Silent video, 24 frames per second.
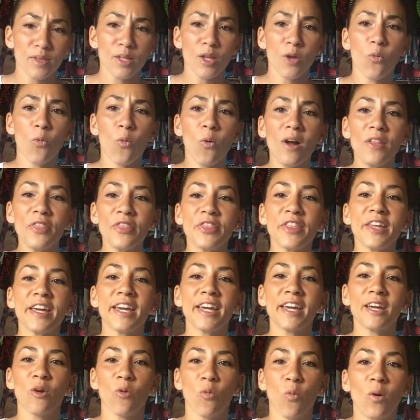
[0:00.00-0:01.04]
one
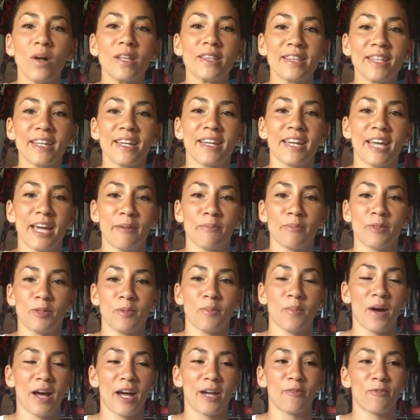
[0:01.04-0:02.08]
thing came to
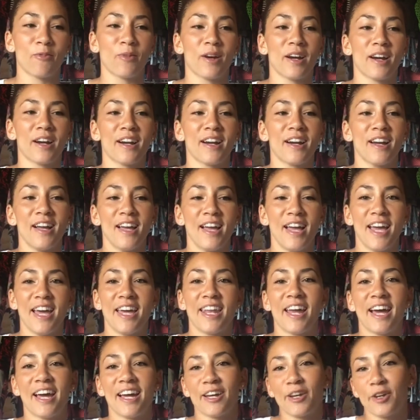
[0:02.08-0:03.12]
mind where,
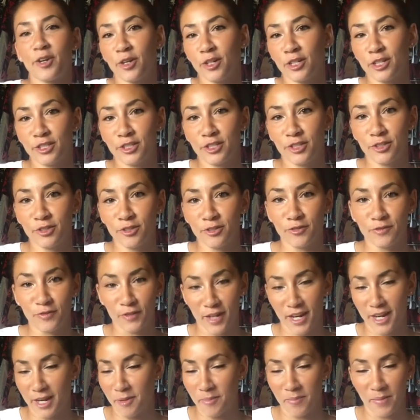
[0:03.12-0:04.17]
and I encourage you, for
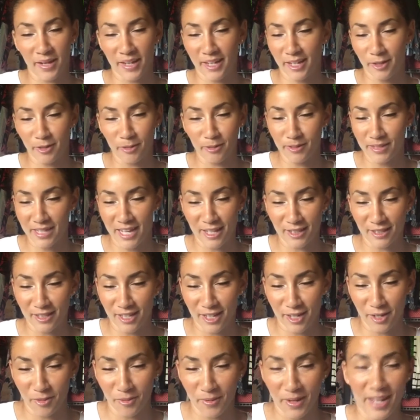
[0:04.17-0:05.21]
anybody who's out
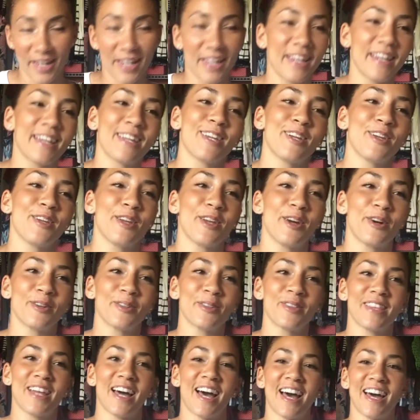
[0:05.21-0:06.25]
there waiting,
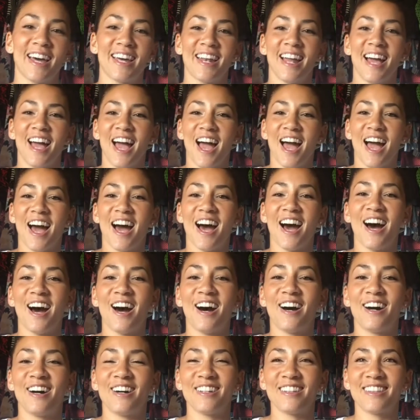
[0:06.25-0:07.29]
that
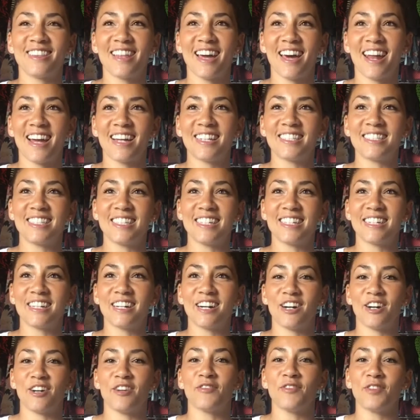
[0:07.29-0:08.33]
idea
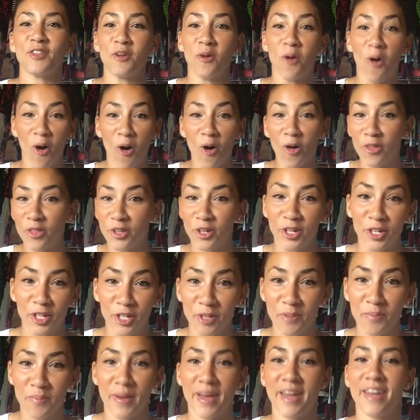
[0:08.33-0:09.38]
of, all the
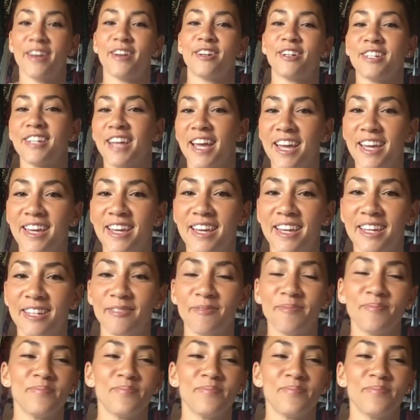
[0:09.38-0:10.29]
good men are taken.